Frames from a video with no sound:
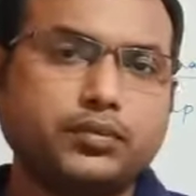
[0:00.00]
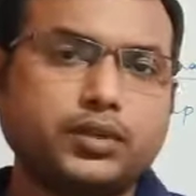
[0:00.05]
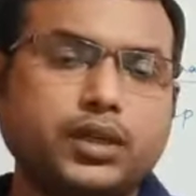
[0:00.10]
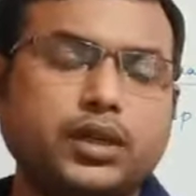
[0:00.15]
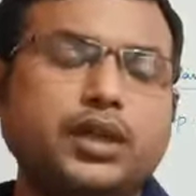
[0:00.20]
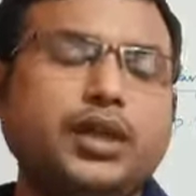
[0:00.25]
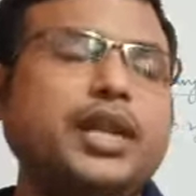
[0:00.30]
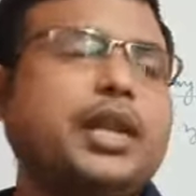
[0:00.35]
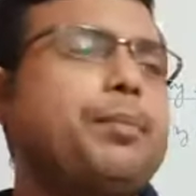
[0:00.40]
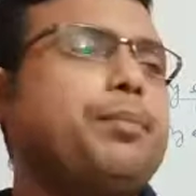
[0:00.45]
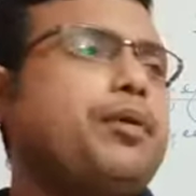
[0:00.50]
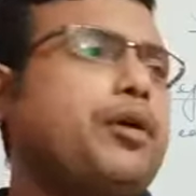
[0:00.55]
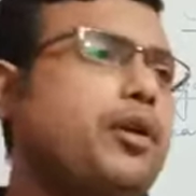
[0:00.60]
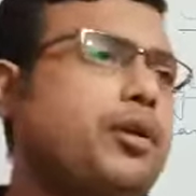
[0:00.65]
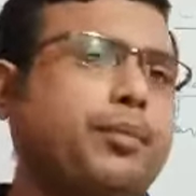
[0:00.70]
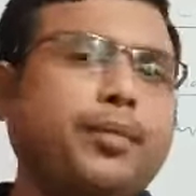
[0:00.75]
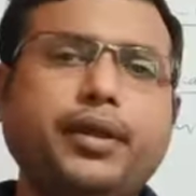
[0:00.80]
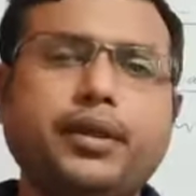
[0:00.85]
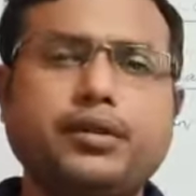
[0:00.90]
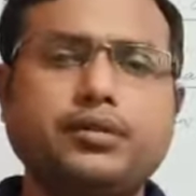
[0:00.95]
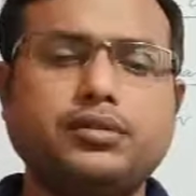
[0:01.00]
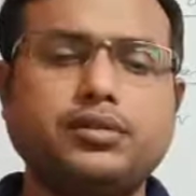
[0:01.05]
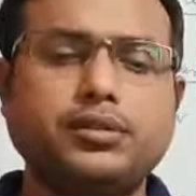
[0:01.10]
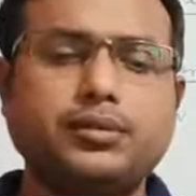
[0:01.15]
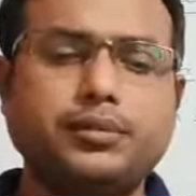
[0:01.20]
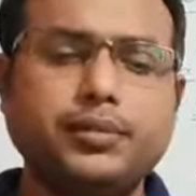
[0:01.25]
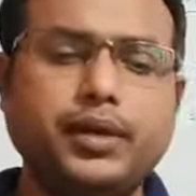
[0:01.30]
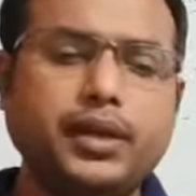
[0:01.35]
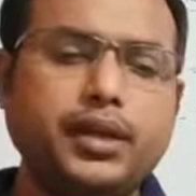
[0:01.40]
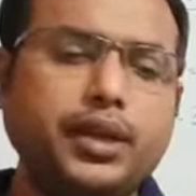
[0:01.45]
Leap year means,
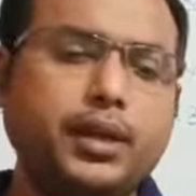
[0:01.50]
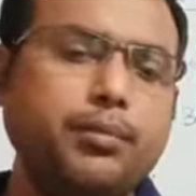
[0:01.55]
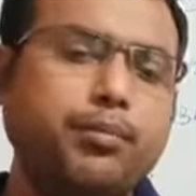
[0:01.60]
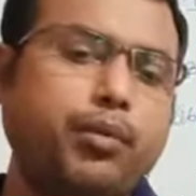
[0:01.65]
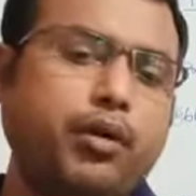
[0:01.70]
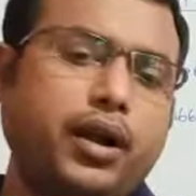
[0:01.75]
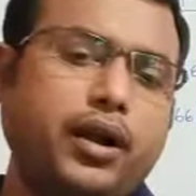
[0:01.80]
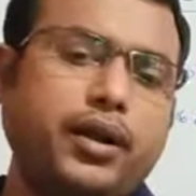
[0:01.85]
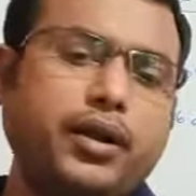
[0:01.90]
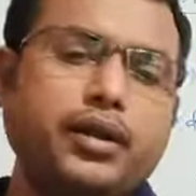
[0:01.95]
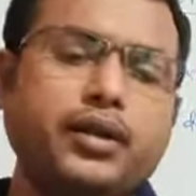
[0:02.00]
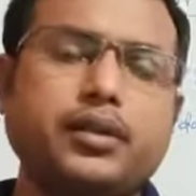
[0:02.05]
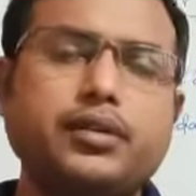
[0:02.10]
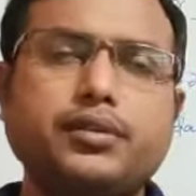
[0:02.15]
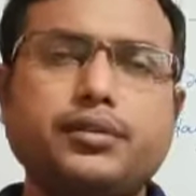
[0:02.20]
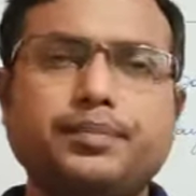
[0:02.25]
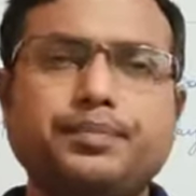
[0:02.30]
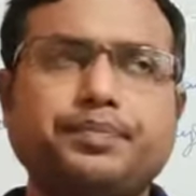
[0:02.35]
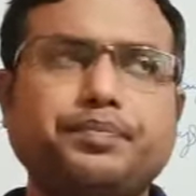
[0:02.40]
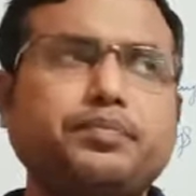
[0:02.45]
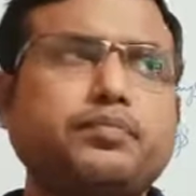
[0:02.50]
very important it is.